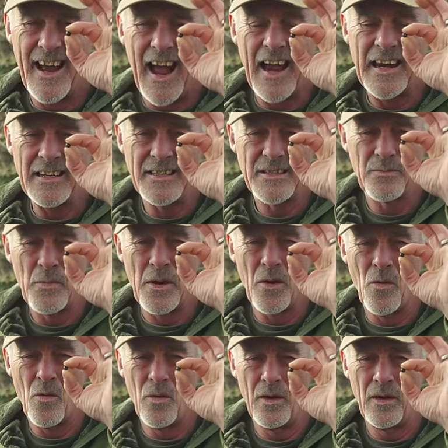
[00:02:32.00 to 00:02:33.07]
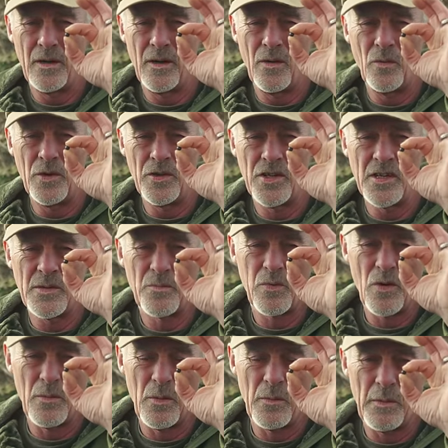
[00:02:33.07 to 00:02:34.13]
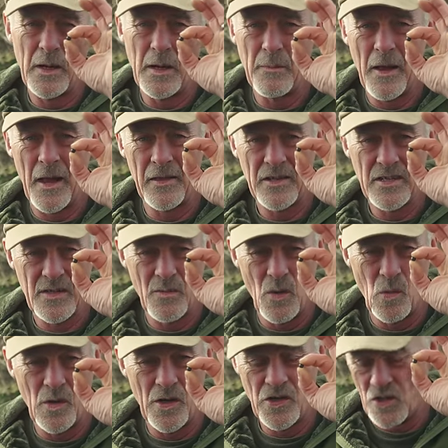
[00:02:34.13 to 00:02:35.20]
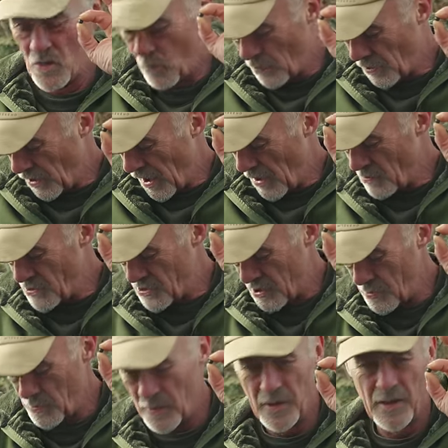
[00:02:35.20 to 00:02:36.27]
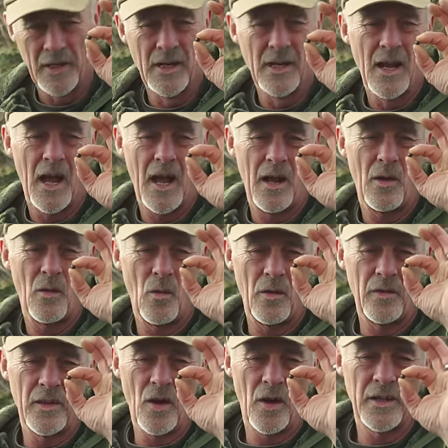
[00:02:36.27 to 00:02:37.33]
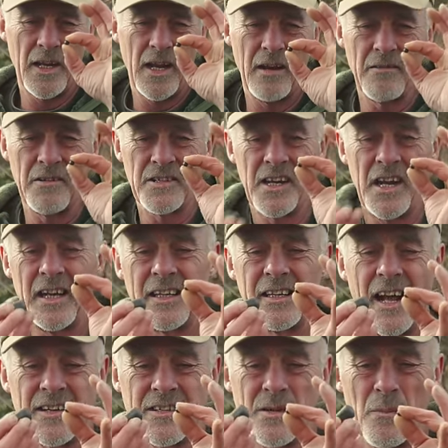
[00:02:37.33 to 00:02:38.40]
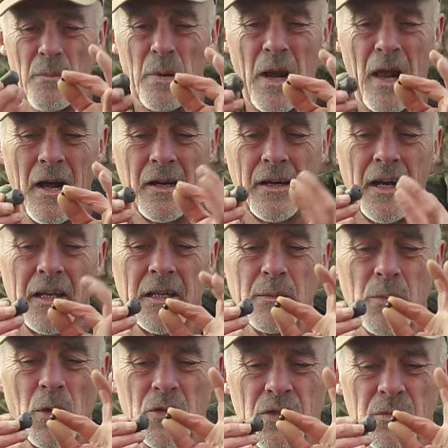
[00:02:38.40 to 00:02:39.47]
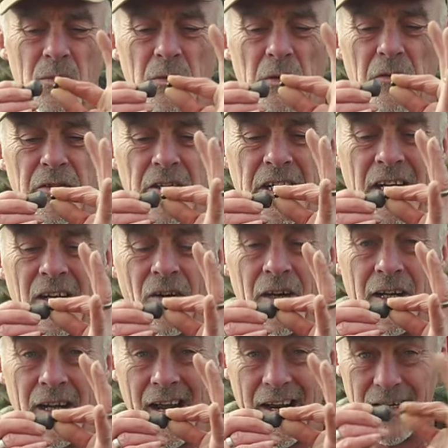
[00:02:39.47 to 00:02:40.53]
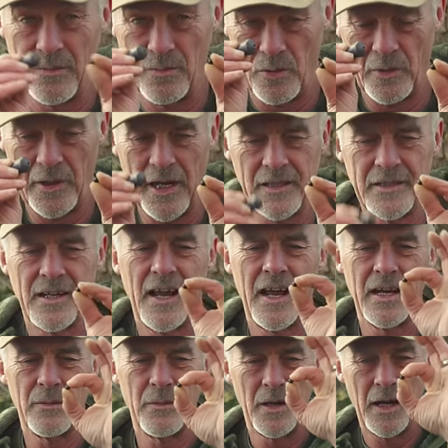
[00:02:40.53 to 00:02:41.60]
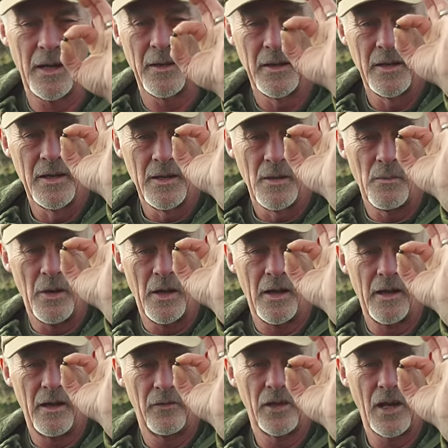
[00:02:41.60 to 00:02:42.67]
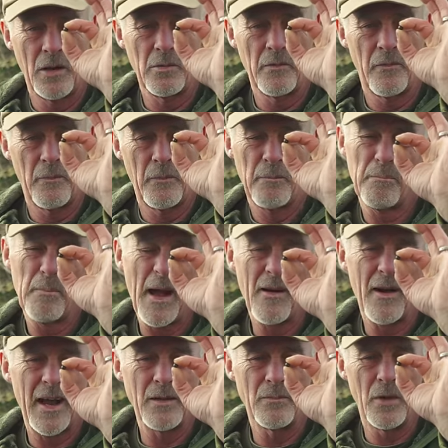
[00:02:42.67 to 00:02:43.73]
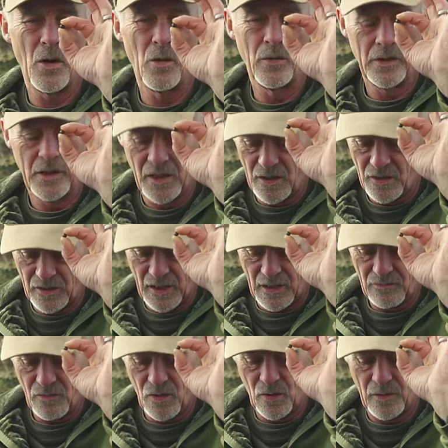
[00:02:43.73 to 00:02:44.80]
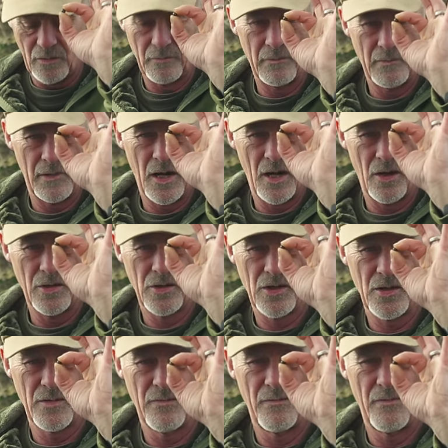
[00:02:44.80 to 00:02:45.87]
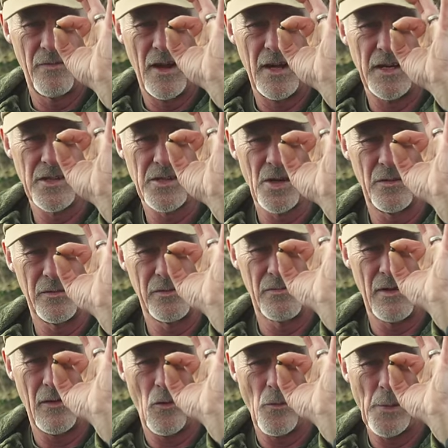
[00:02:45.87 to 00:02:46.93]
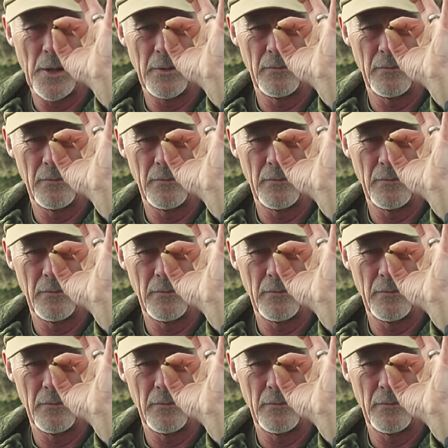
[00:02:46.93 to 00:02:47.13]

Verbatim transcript: 8mm, which is probably about the smallest you want to go to. The idea is that it doesn't plug in the bottom of an inline lead, but we'll get to that in a minute. But if you go with about 8mm, you can't go wrong. Large, fairly soft rubber